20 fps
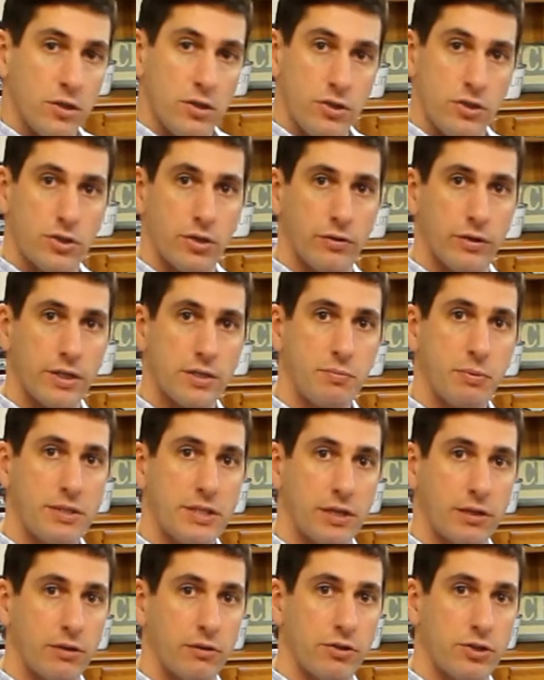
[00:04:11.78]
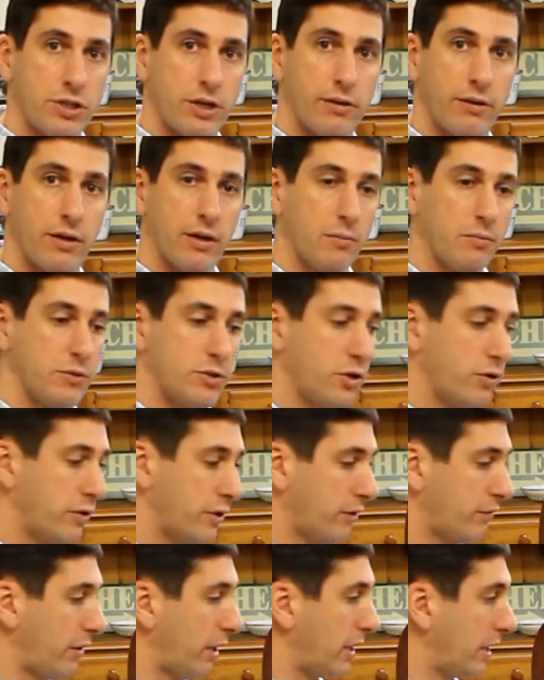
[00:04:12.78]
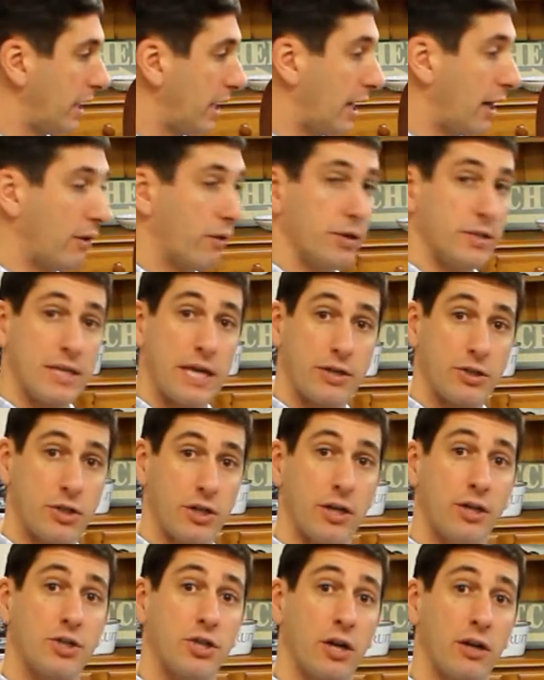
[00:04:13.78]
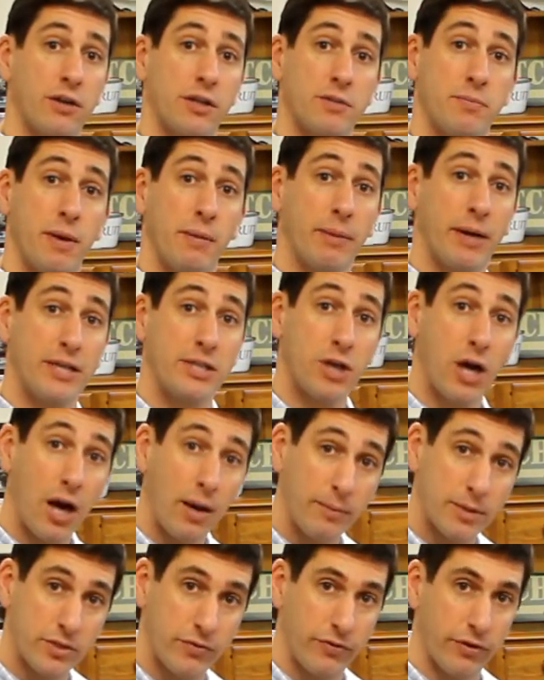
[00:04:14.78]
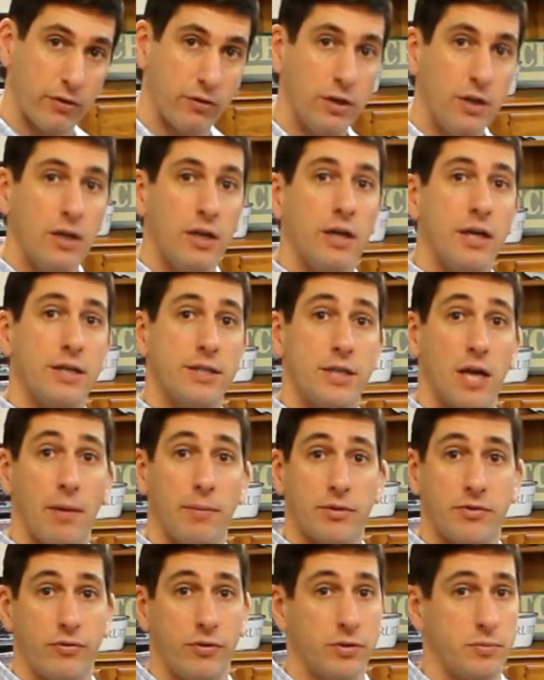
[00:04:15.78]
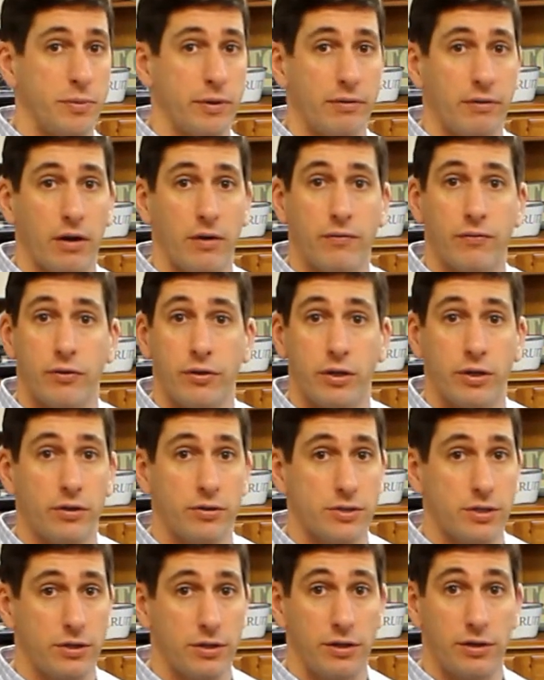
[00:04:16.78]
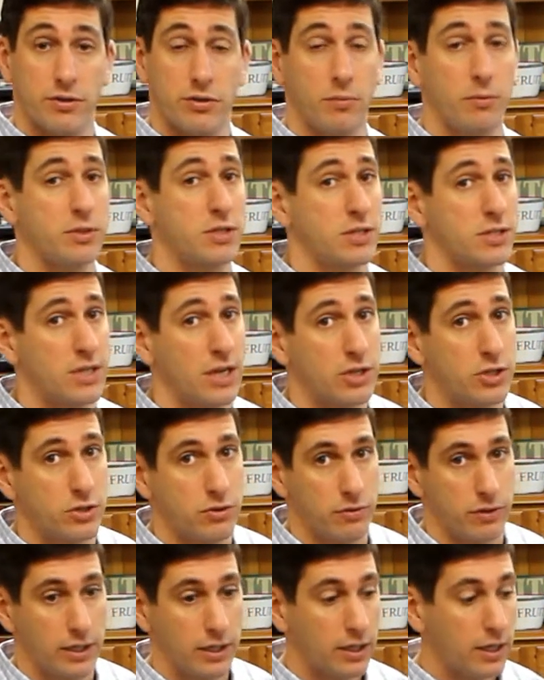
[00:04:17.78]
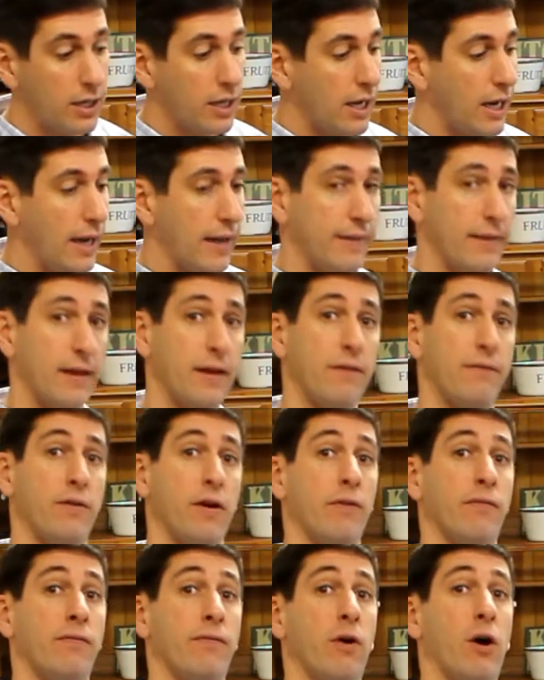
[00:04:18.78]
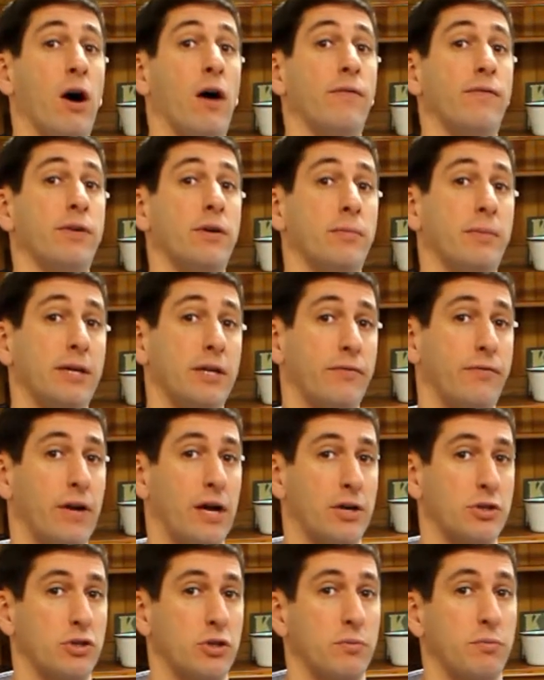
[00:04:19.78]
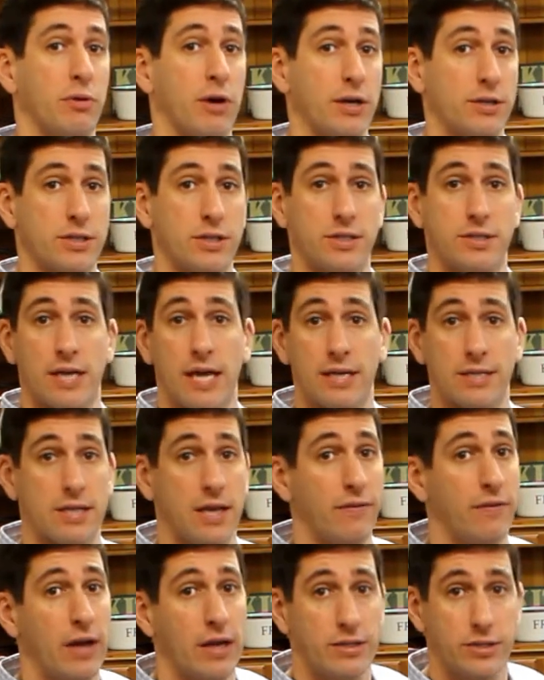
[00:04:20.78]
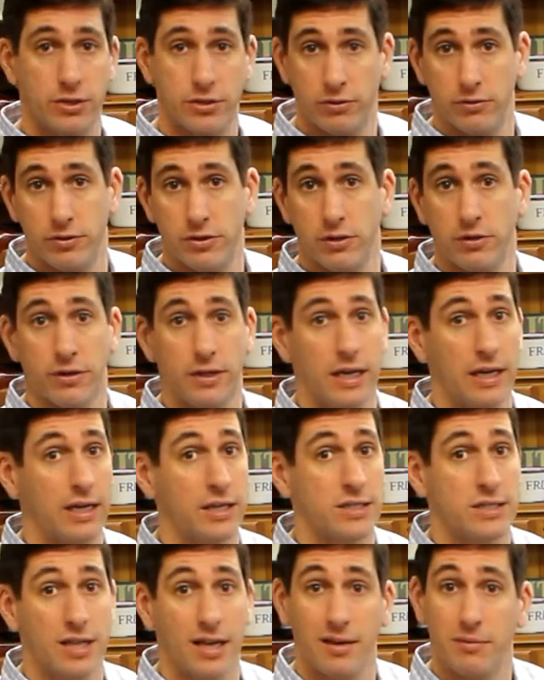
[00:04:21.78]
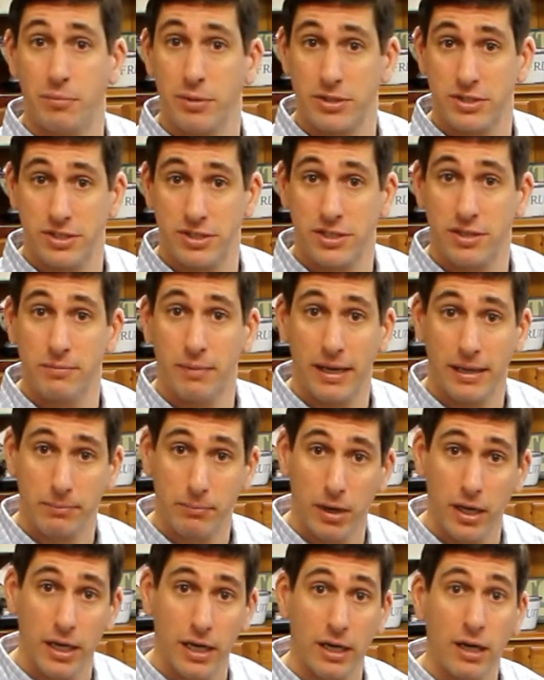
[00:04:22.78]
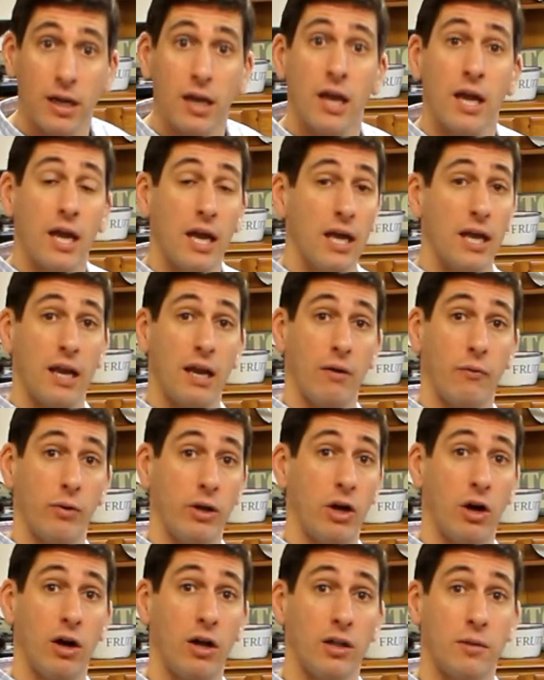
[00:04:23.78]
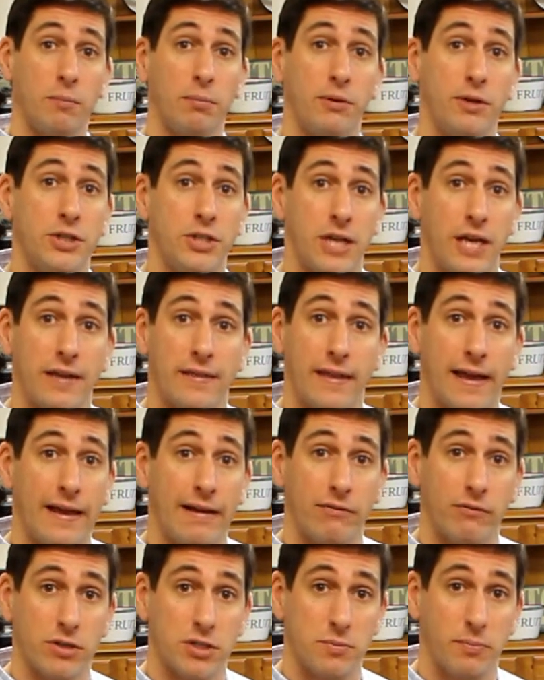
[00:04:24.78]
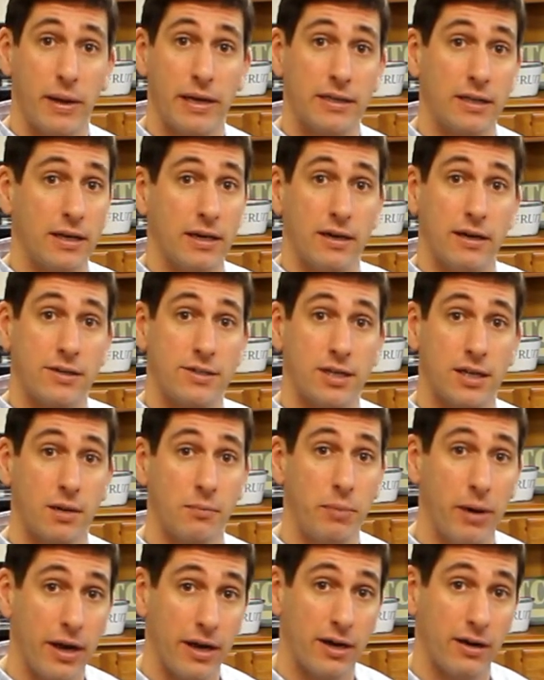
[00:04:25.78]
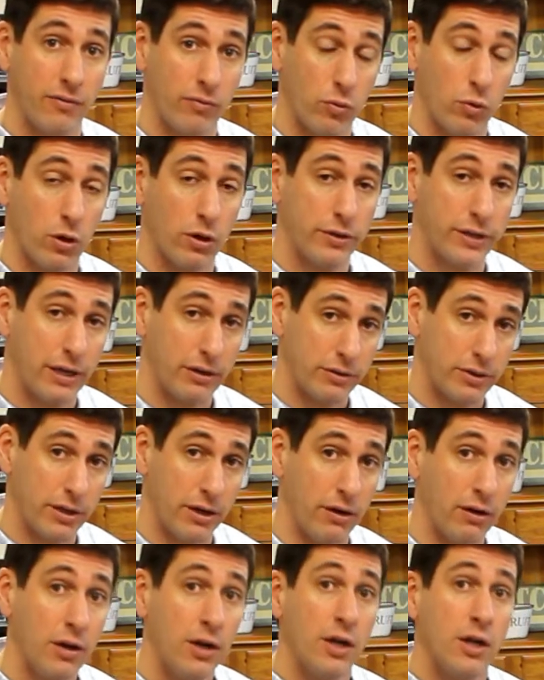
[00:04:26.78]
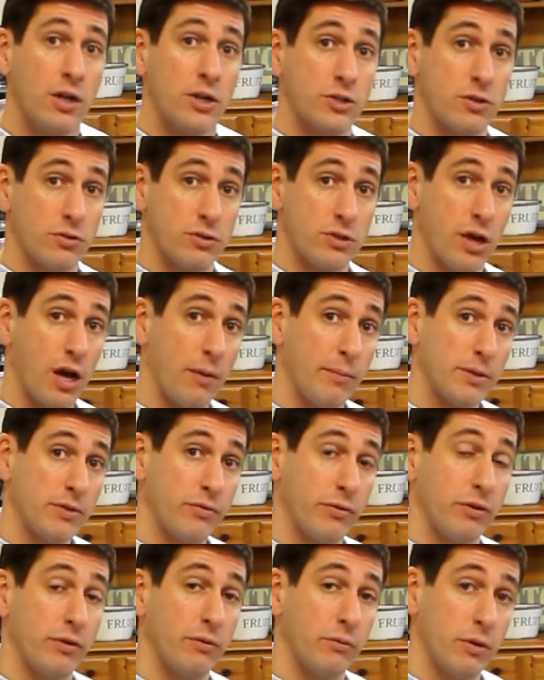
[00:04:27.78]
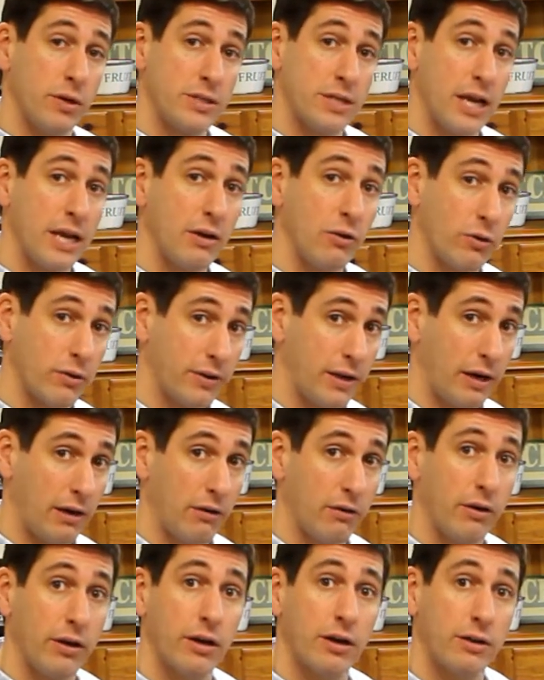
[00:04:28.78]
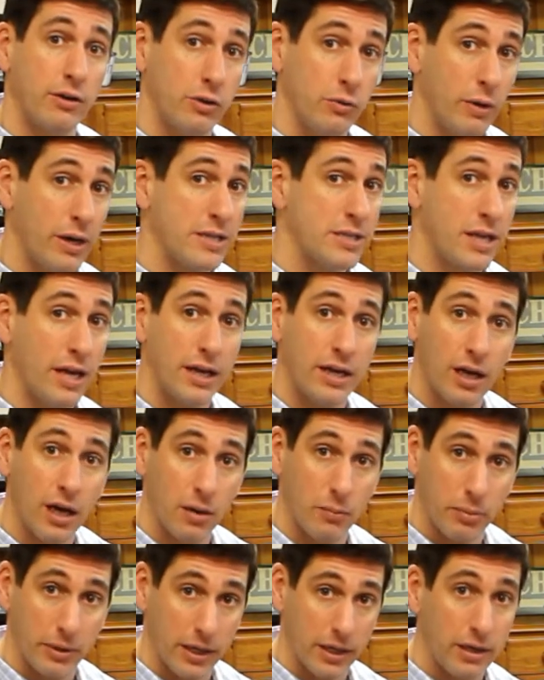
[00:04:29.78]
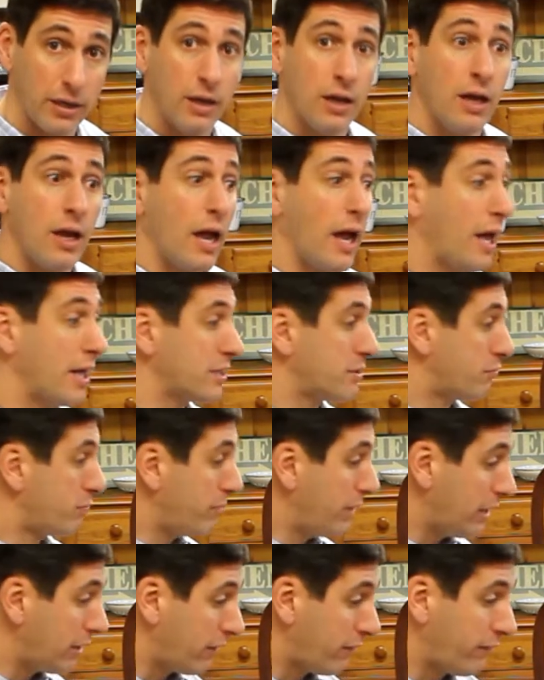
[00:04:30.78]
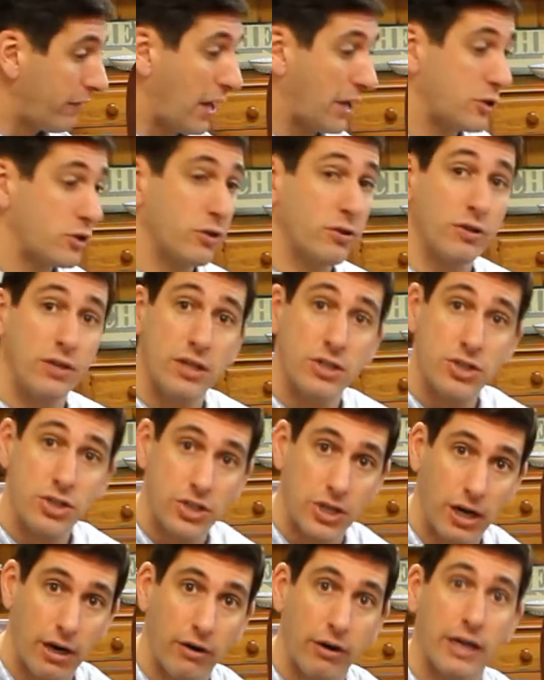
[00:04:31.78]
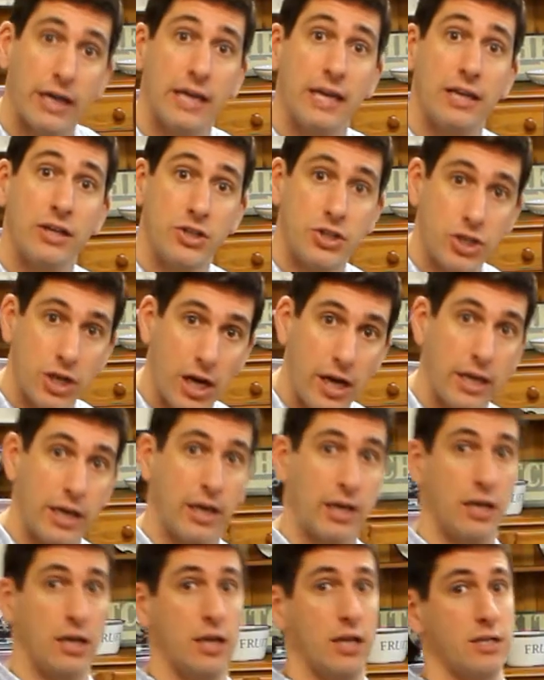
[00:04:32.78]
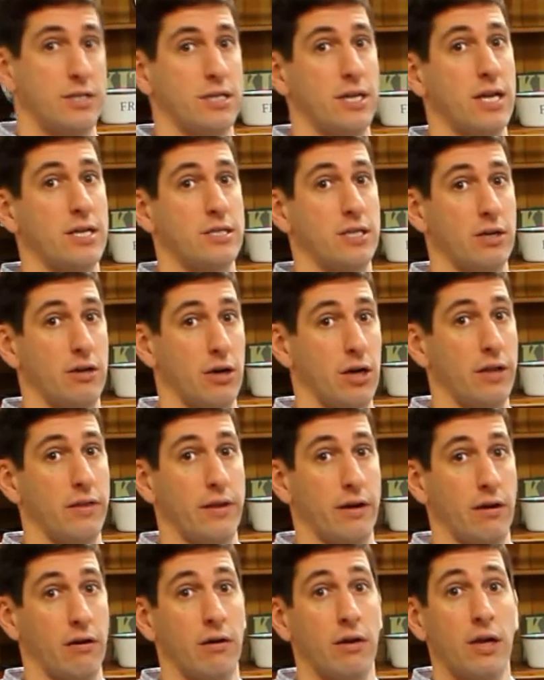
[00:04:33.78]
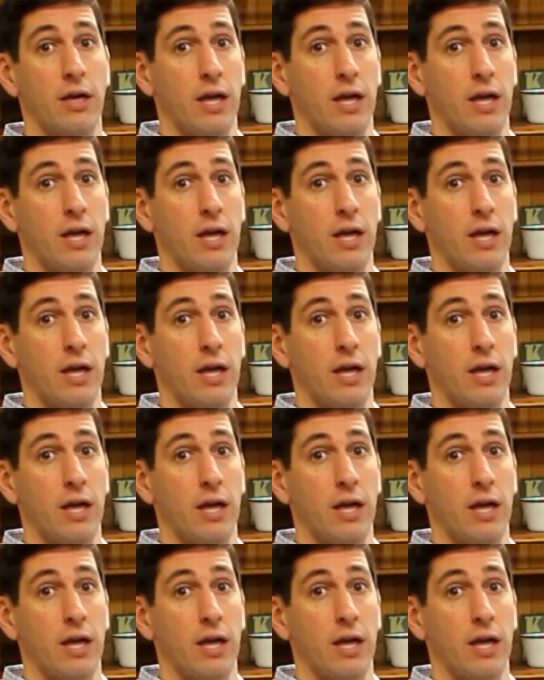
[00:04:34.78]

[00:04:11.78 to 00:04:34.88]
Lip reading: So this particular chair that I'm showing you right now is actually a chair that's made by Thomasville. And Thomasville has been around for years and years, almost a century. And they've evolved their manufacturing process as they've had to do so that they can stay in business and make money. And we all appreciate that and respect it. And it's a competitive world out there. So Thomasville, that was a North Carolina, USA company, has manufactured this chair in China. And it says it on there.